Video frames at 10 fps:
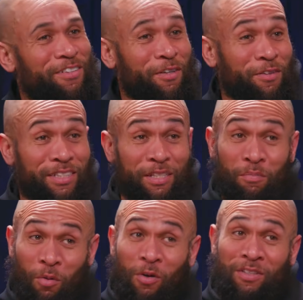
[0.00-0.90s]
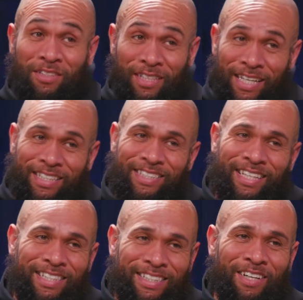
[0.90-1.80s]
So it's important, like you're
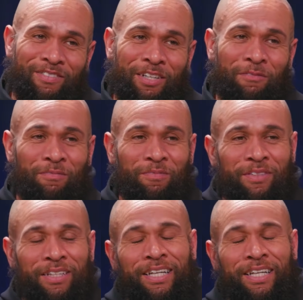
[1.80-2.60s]
saying, to have them